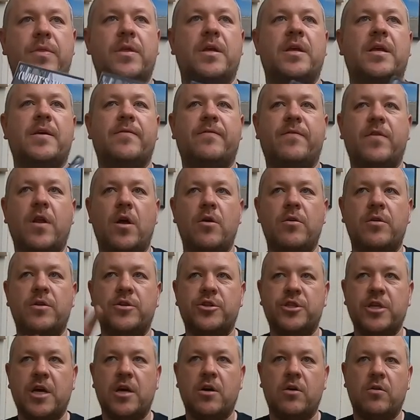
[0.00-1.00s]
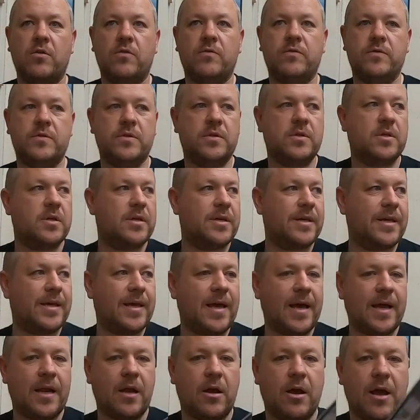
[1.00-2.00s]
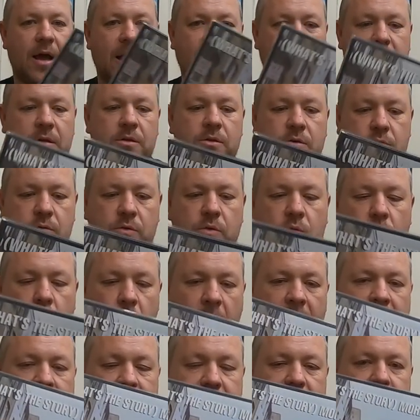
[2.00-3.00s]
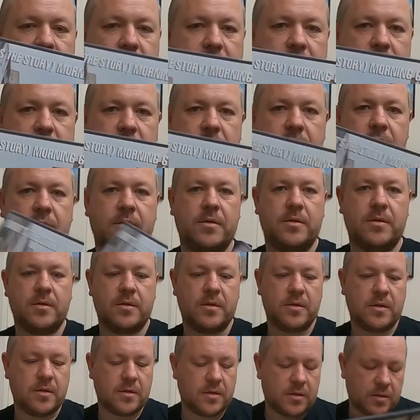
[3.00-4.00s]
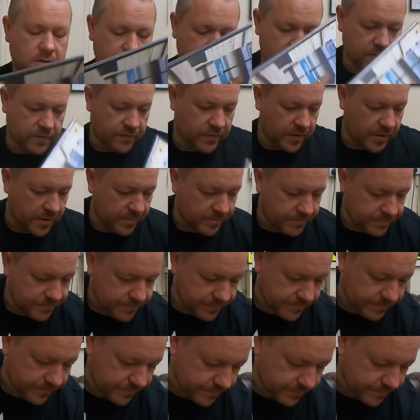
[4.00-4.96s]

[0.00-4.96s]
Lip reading: the floating shelves cannot handle the weight of them.